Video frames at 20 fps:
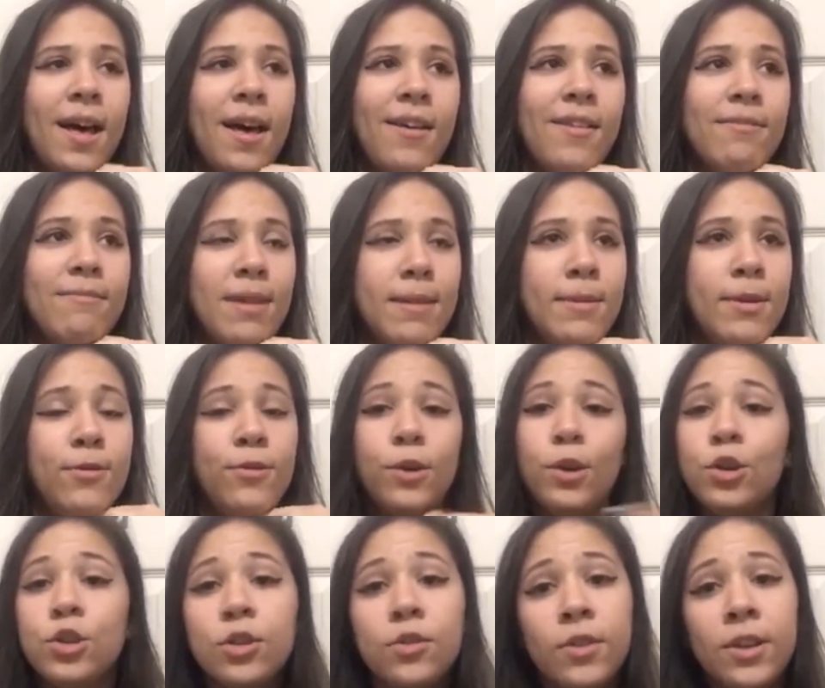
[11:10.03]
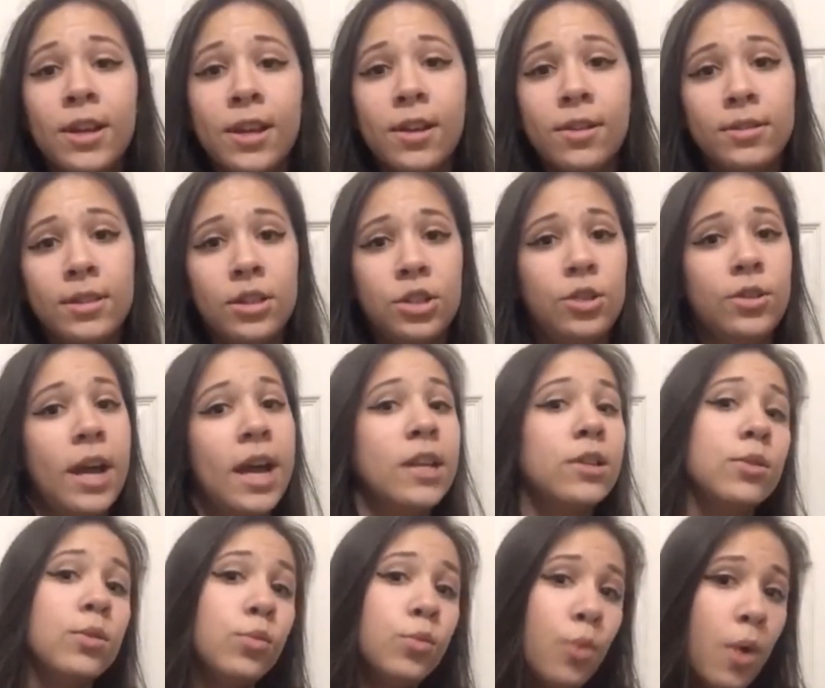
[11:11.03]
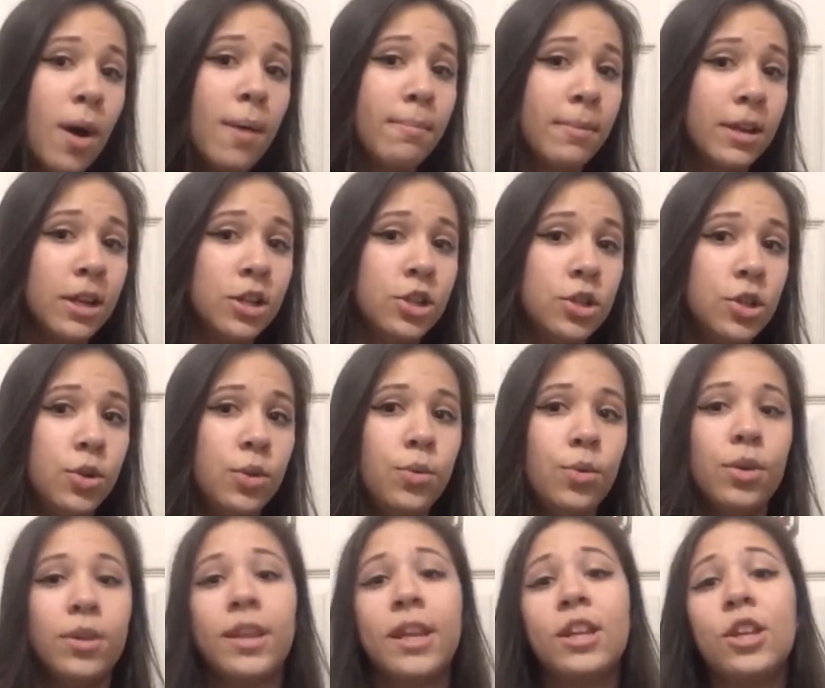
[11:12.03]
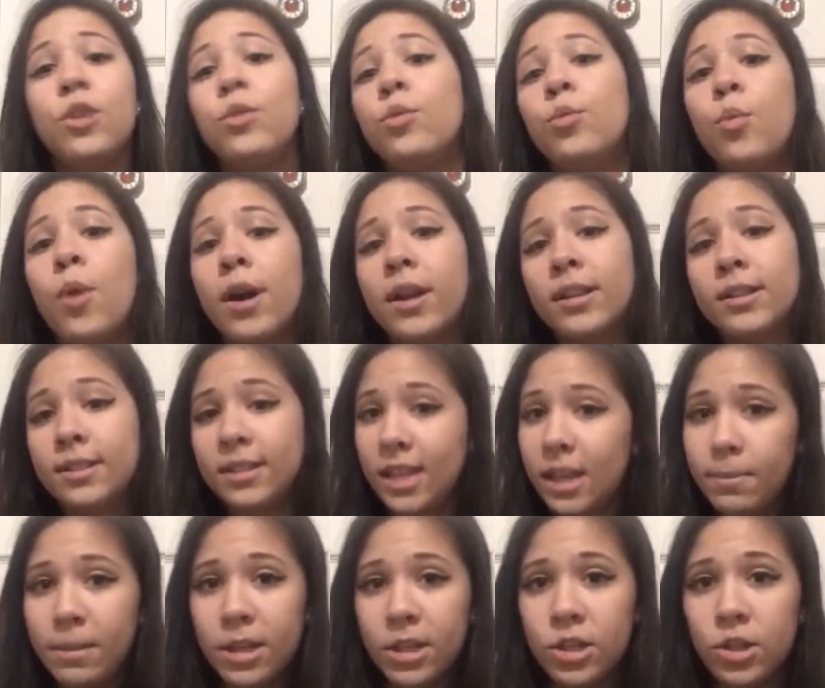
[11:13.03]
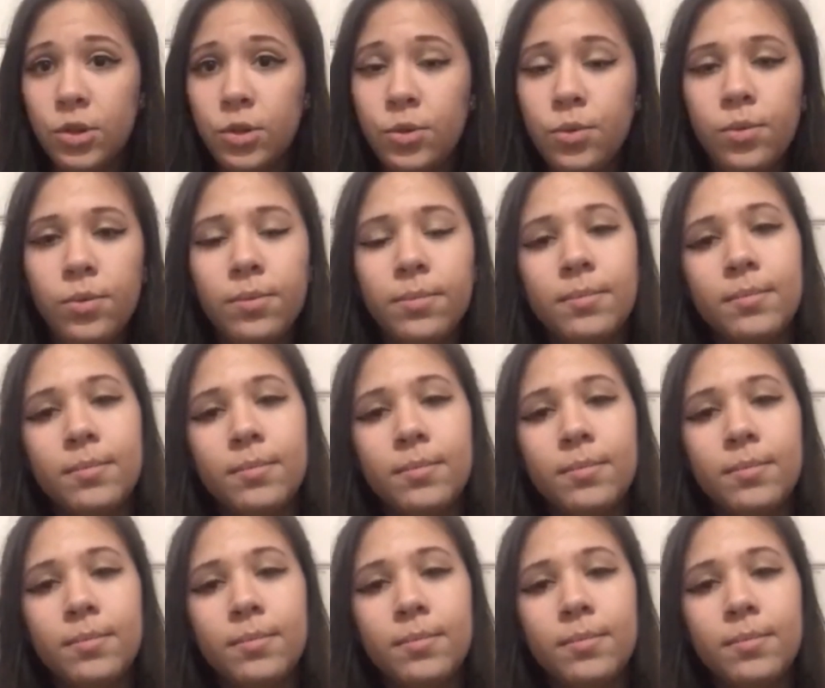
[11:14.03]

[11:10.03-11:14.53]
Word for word: of maybe future videos that you guys would want me to do or that you want to see me do.